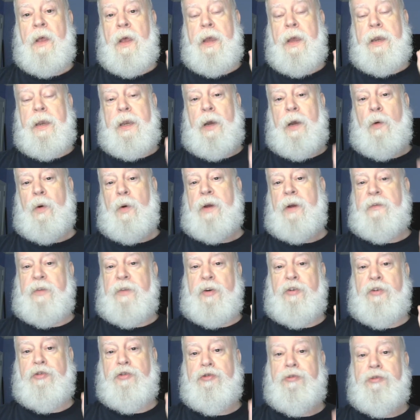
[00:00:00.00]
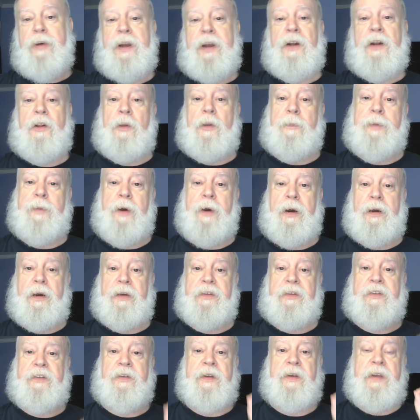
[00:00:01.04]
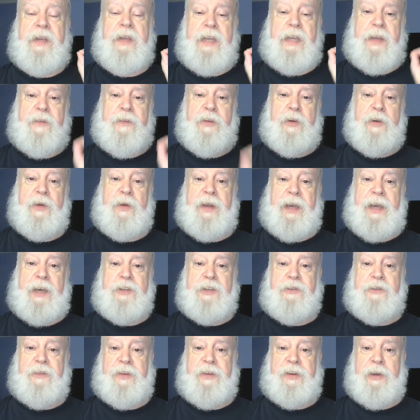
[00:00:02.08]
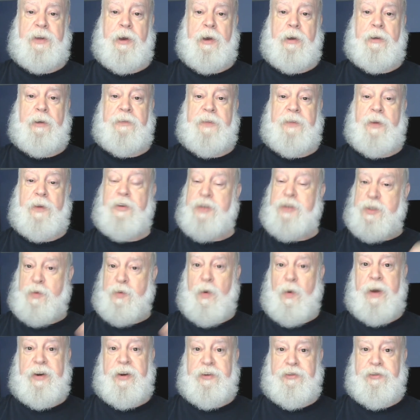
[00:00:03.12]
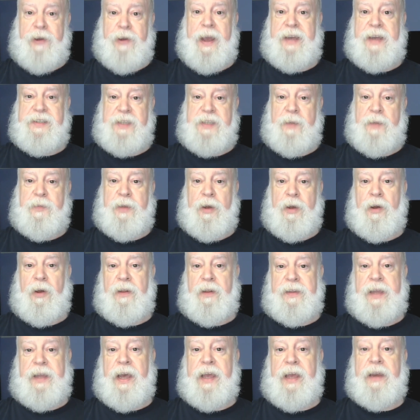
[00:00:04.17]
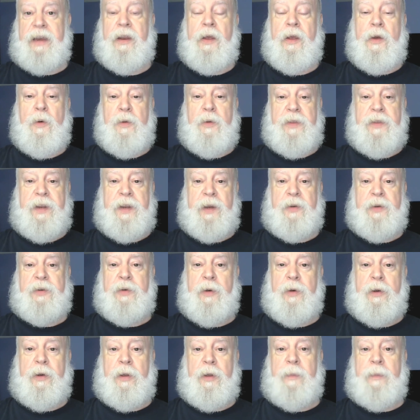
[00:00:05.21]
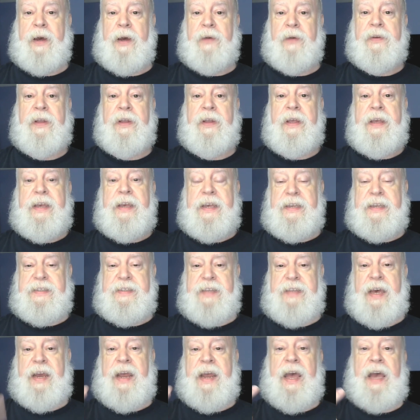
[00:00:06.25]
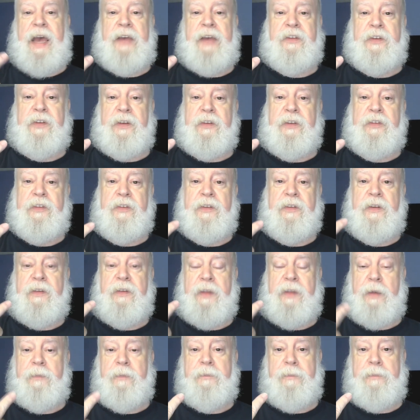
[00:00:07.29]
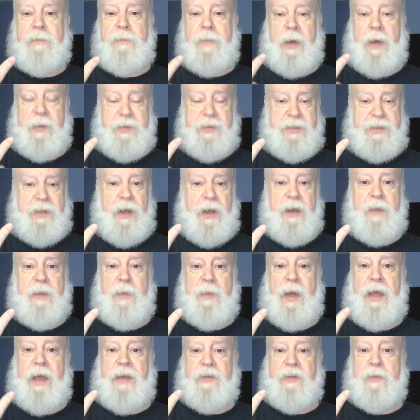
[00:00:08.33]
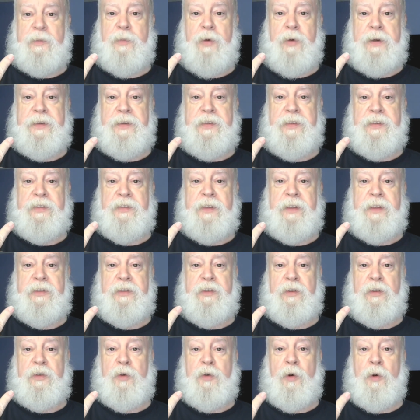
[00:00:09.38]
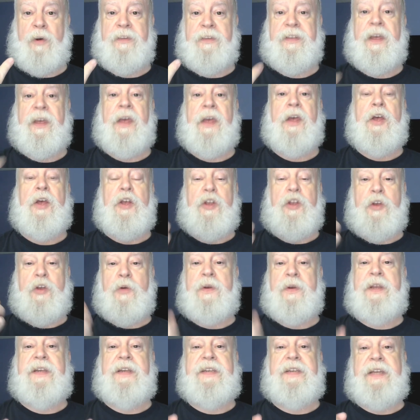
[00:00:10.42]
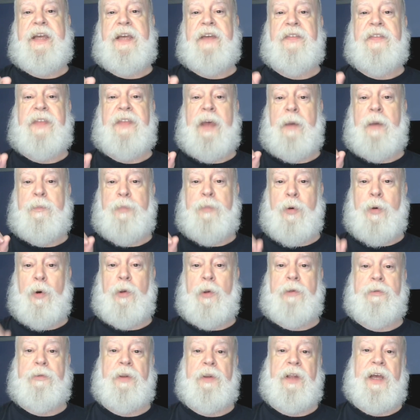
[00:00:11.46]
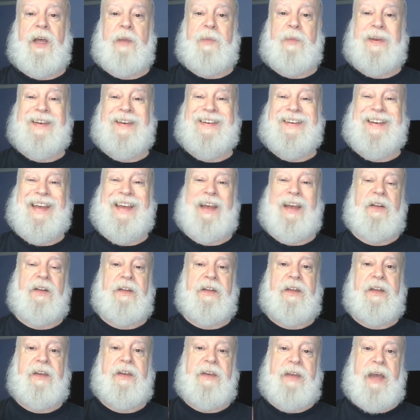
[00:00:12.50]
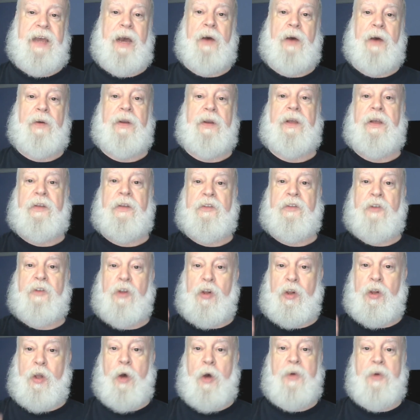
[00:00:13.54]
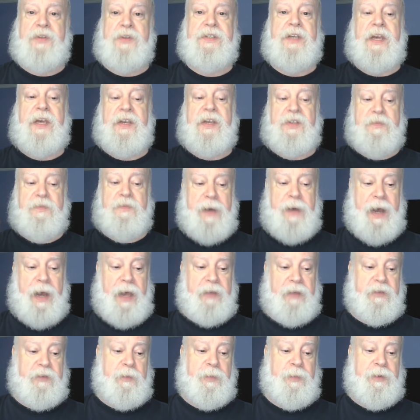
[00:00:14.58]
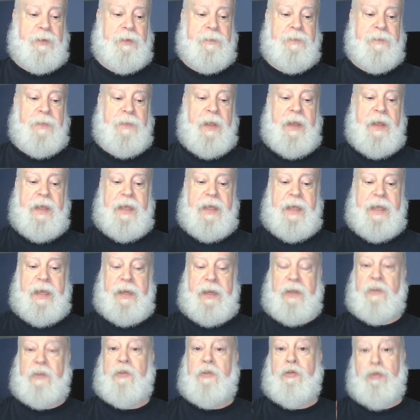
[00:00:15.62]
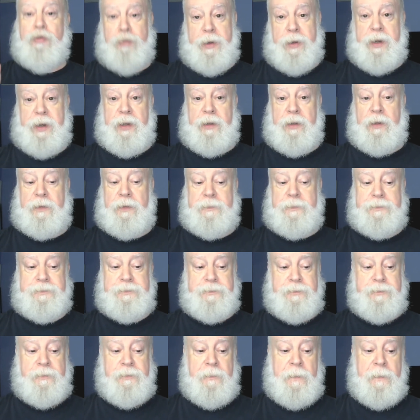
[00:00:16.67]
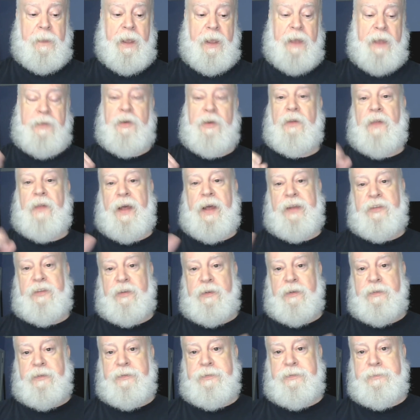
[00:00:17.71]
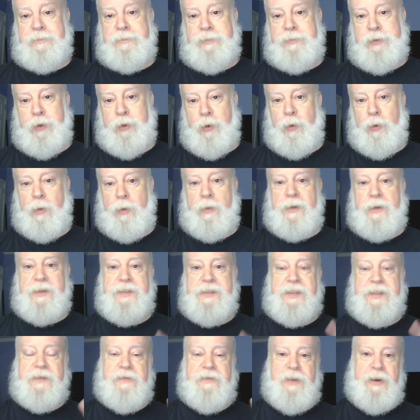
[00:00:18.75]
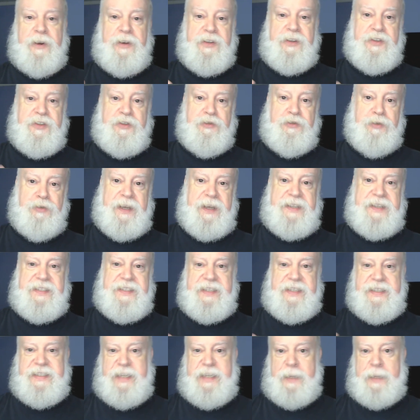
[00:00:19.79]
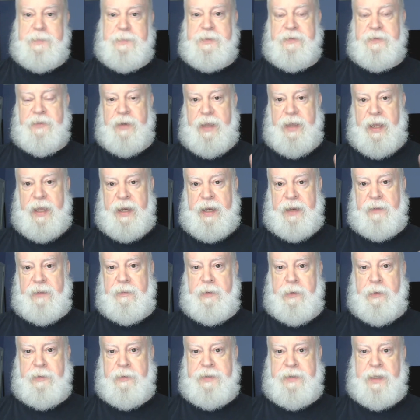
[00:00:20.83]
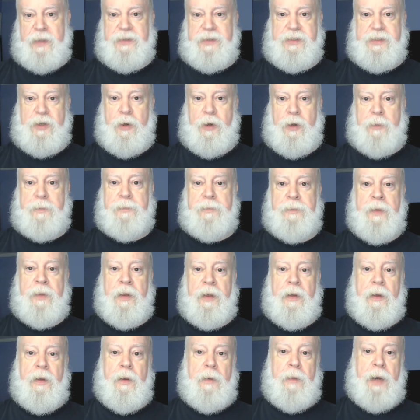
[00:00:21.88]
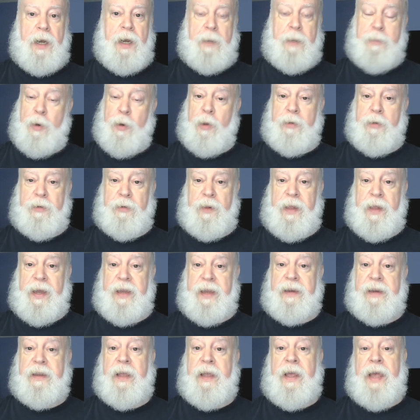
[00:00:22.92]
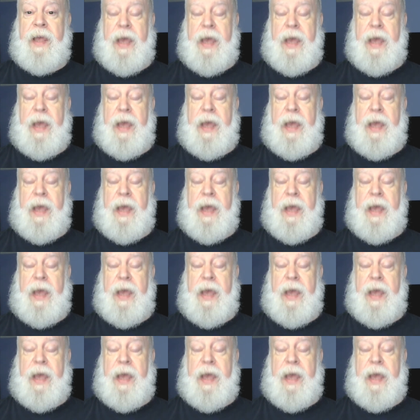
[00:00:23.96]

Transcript: Now, one of the critical parts, if you're doing astrophotography or just want to track something all night with an equatorial mount, is that axis that I was talking about has to point to the celestial north. You need to get that polar alignment nailed down as close as possible. It is critical. And there are lots of tools and various tricks and tips for getting your telescope polar aligned.